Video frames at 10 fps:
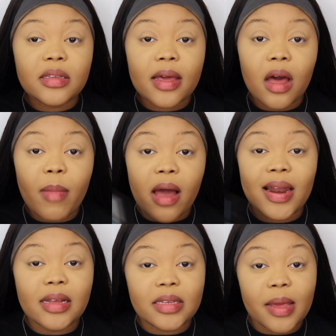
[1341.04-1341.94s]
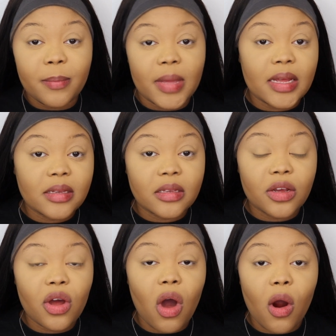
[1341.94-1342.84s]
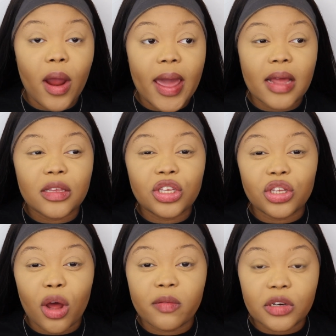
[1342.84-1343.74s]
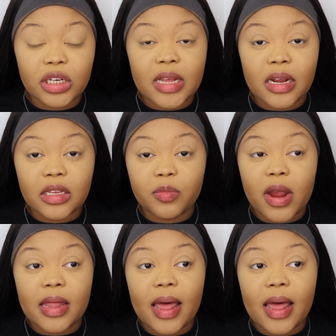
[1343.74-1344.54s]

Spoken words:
that come out as a mist are a softer setting spray.